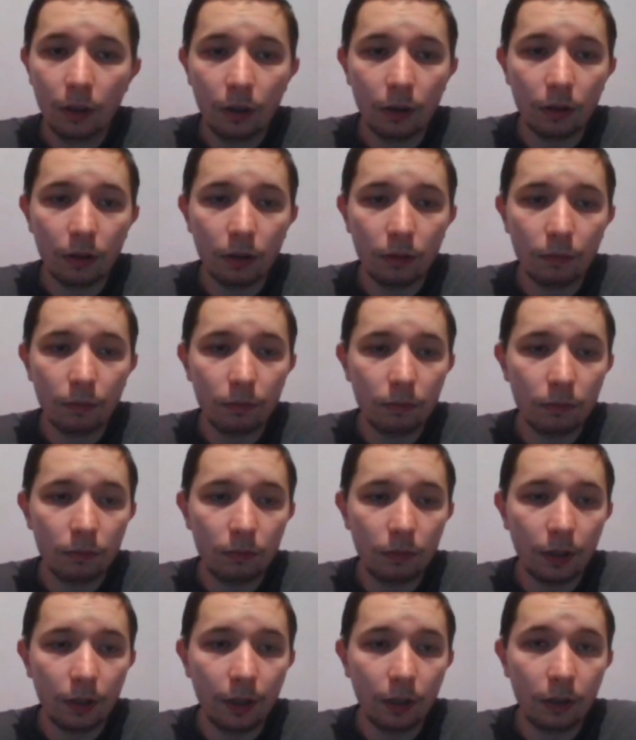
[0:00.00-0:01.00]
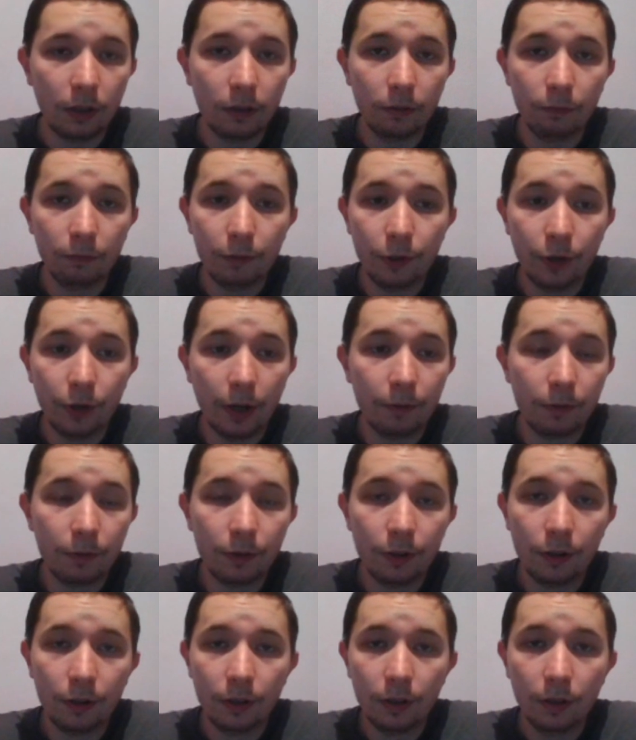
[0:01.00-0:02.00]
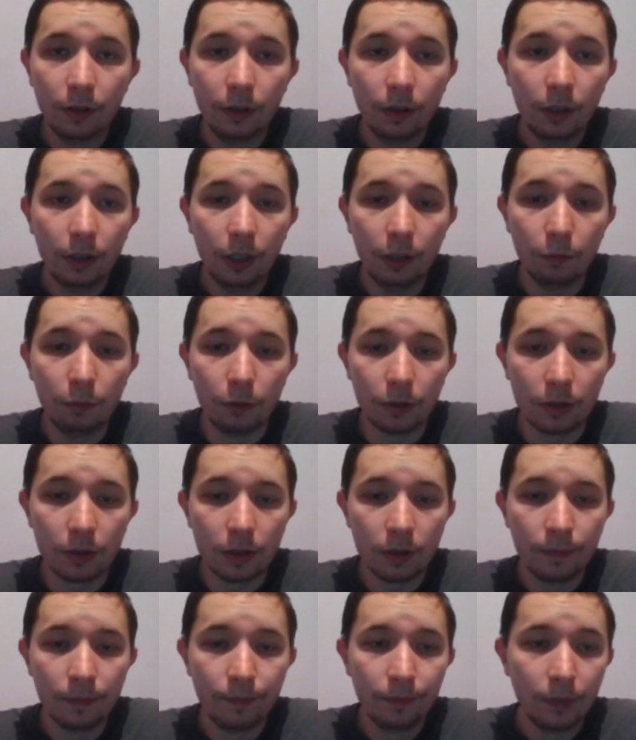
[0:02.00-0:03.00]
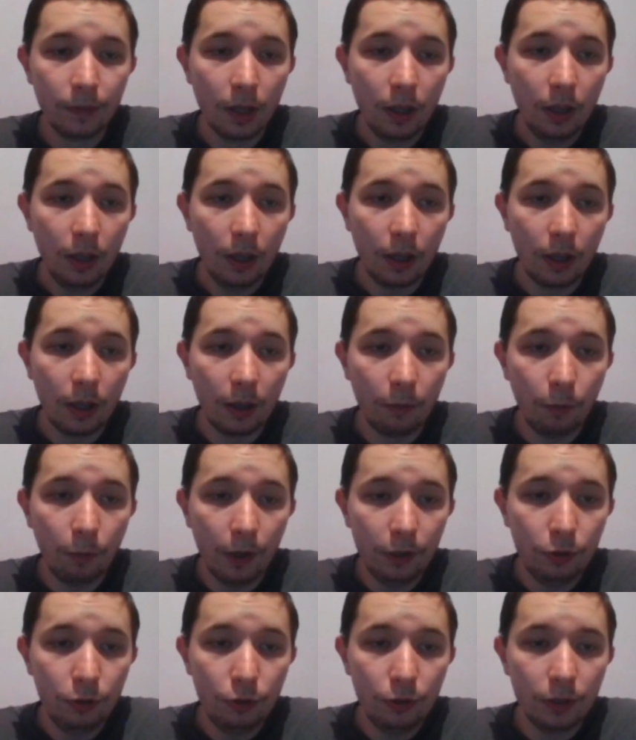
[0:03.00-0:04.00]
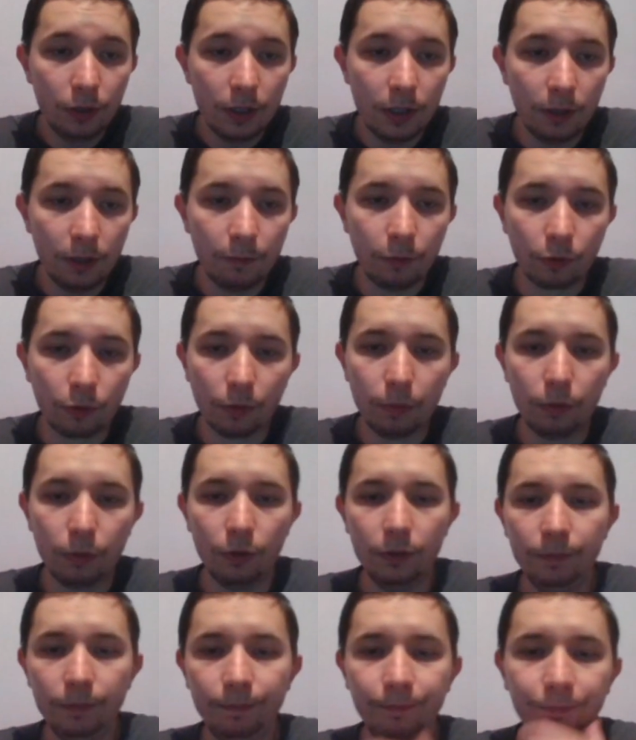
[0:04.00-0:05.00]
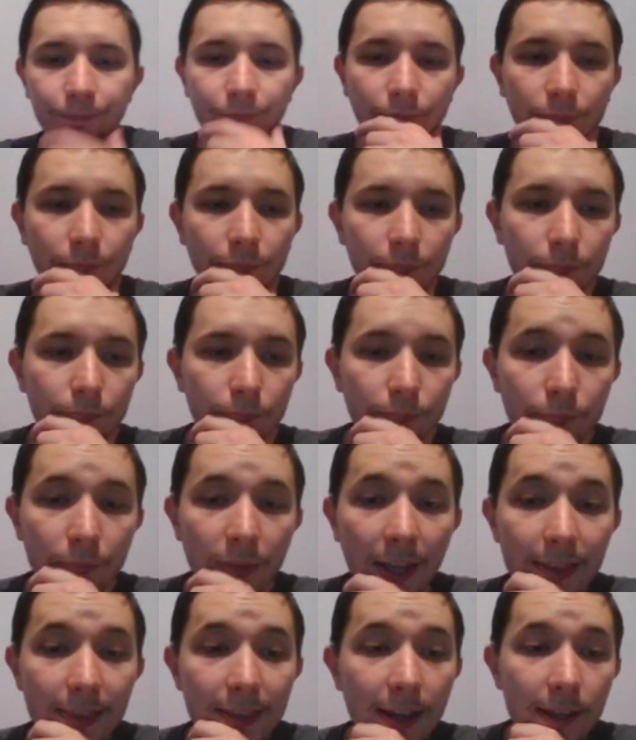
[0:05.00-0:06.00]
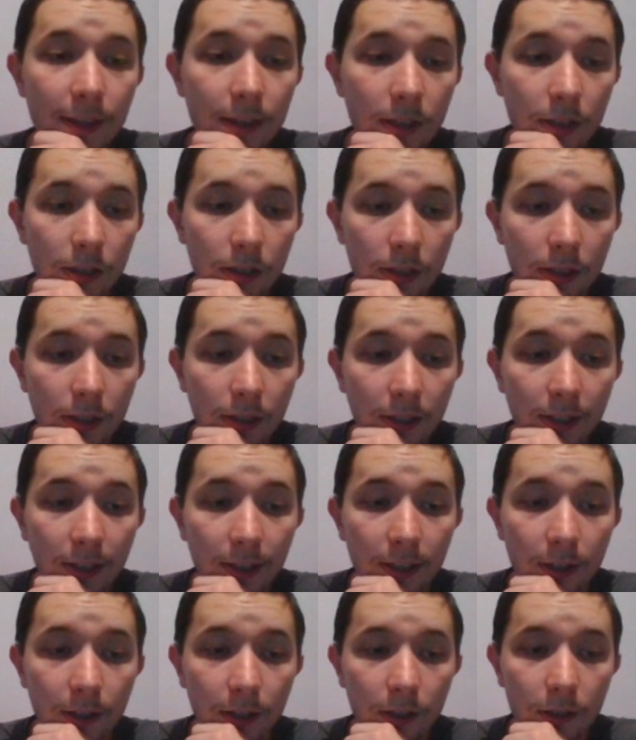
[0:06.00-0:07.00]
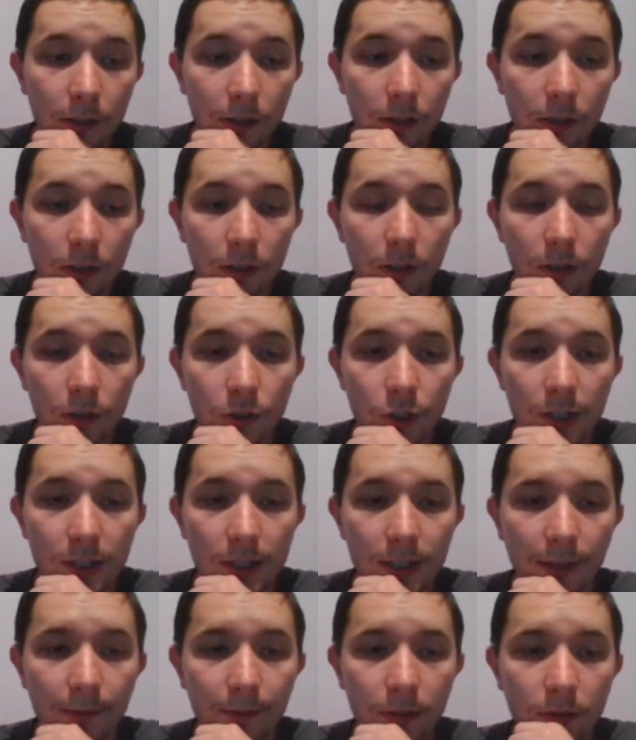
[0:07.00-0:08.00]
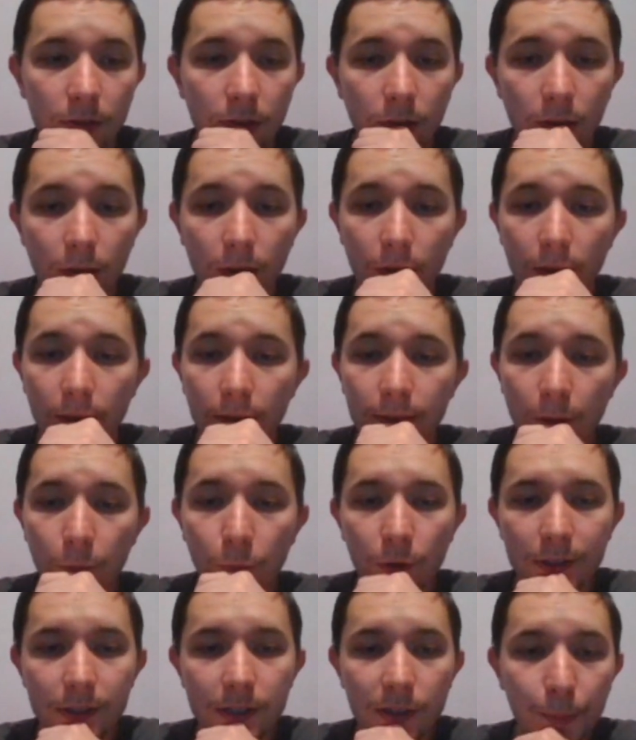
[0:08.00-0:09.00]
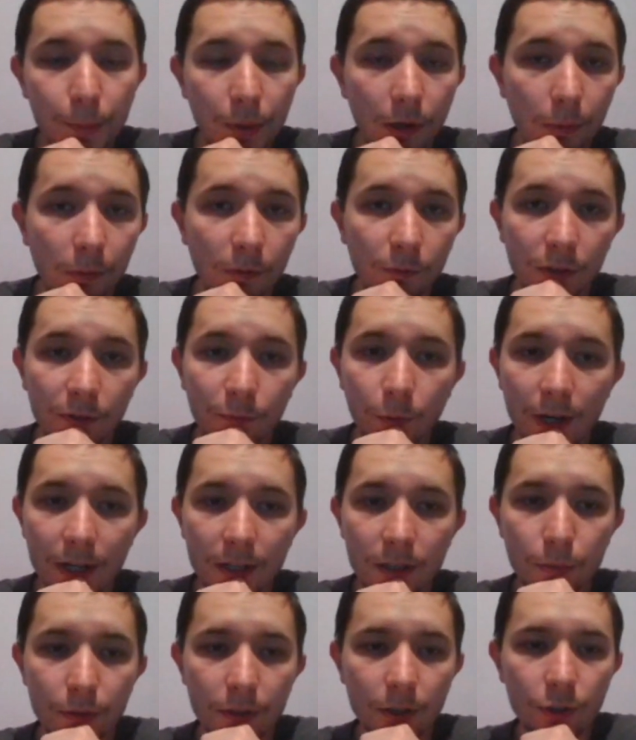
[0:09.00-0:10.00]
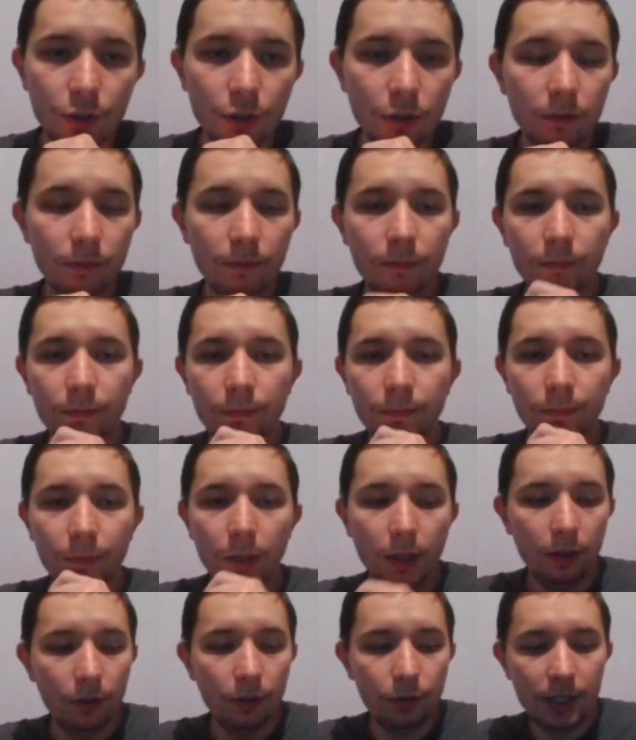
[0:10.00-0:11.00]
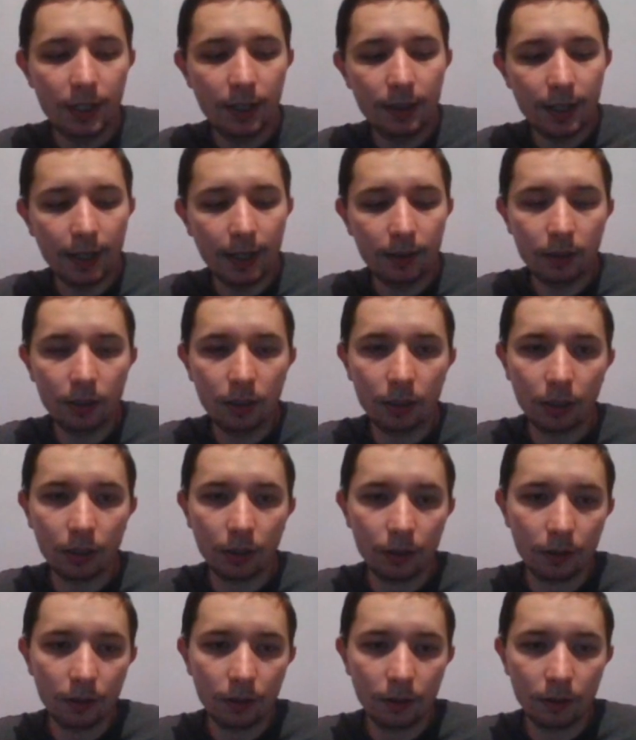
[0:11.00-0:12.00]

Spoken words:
like wherever he wants. White took the c4 pawn, and then king g7. Now, what's the problem with white's position? You see that